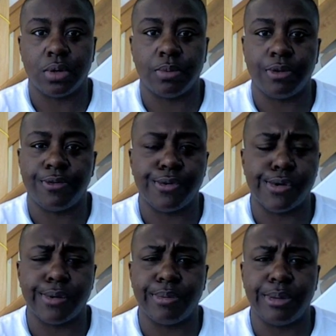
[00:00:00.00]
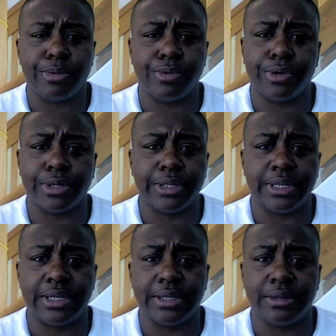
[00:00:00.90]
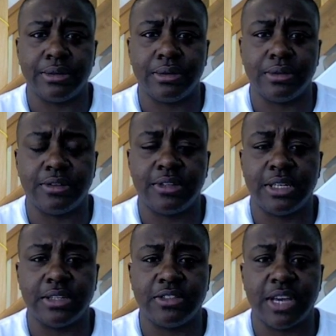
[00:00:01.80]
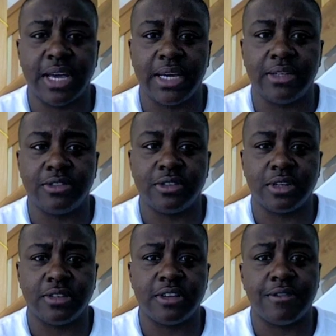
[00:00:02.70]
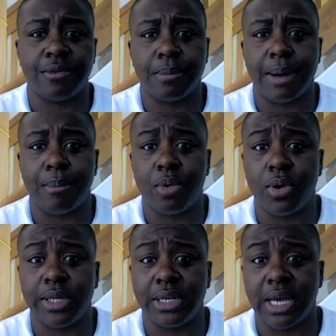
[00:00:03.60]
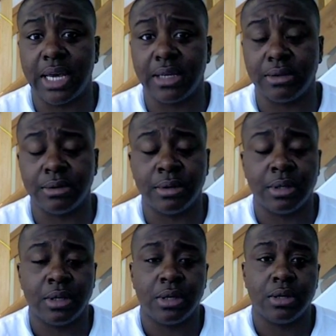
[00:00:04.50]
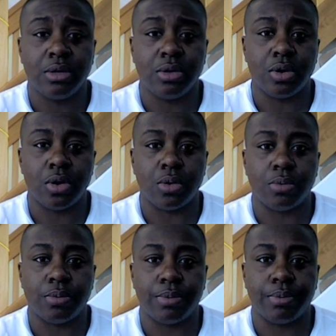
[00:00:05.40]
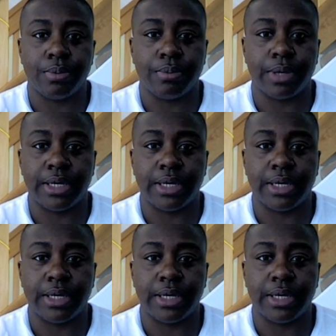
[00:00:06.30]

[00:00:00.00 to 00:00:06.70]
before, people really didn't see the change, except for my boy Nick. You know, but